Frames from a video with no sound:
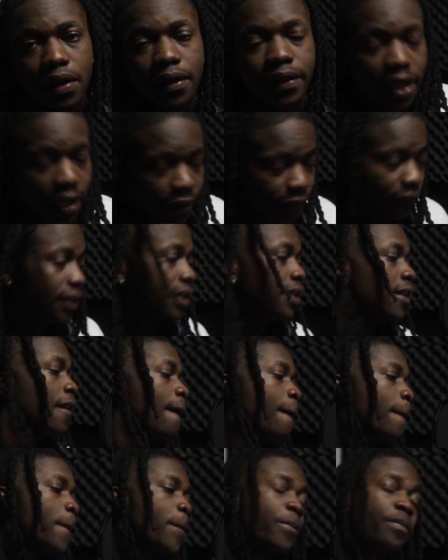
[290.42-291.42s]
Definitely.
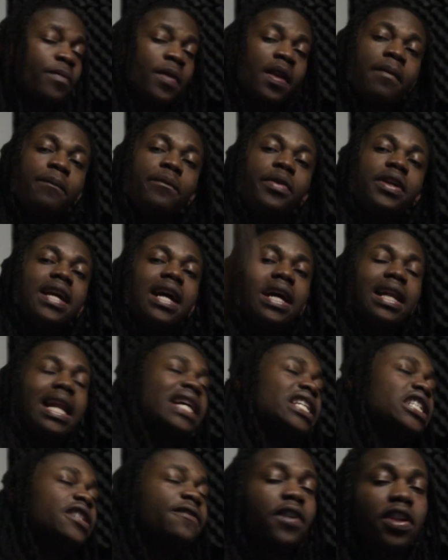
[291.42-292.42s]
But yeah,
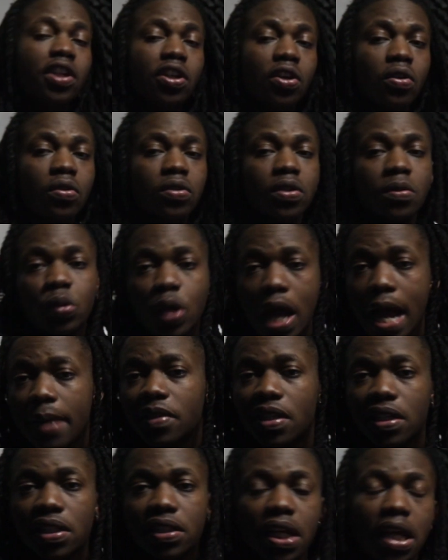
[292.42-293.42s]
like this video, subscribe
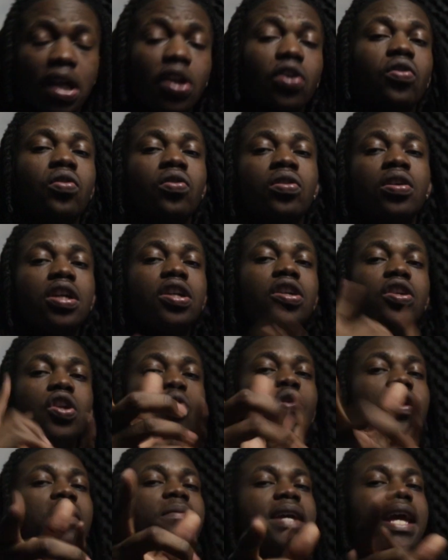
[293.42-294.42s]
to the channel, and you know
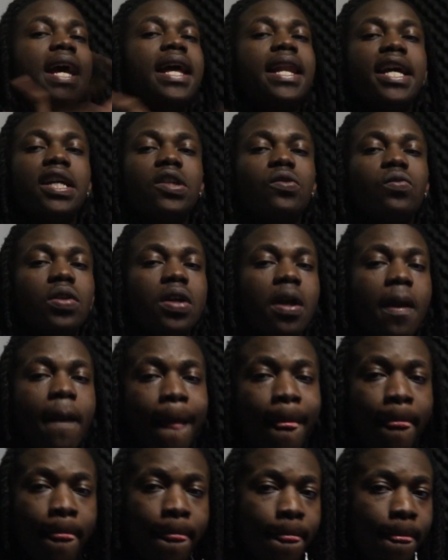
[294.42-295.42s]
where to be at next week.
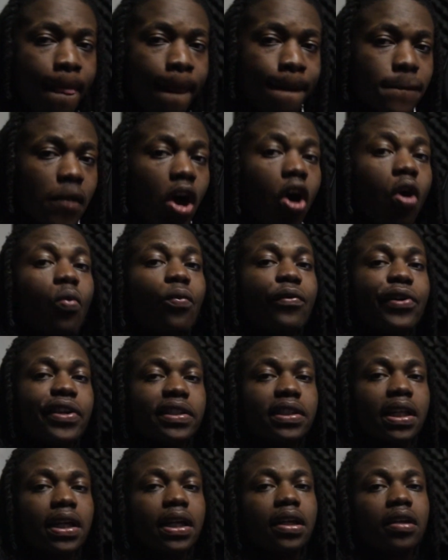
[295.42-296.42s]
On
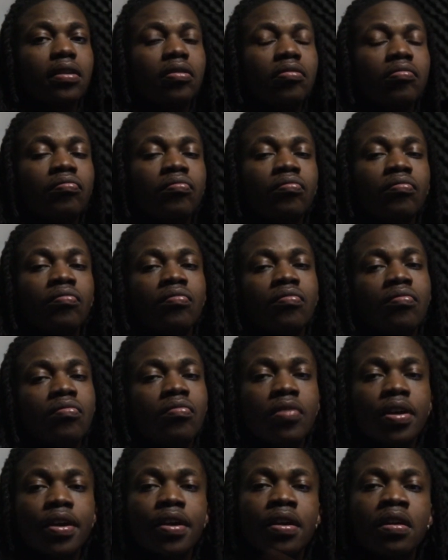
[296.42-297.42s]
Wednesday.
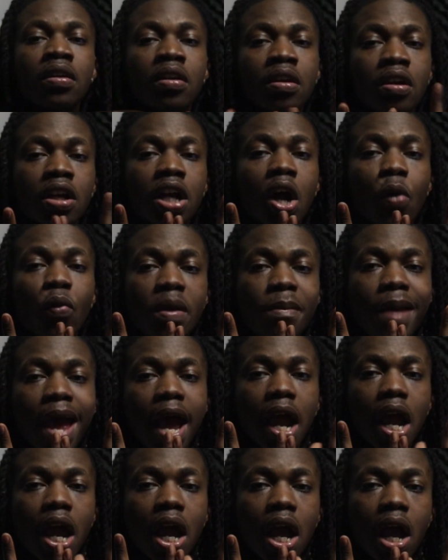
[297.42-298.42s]
Cause we back.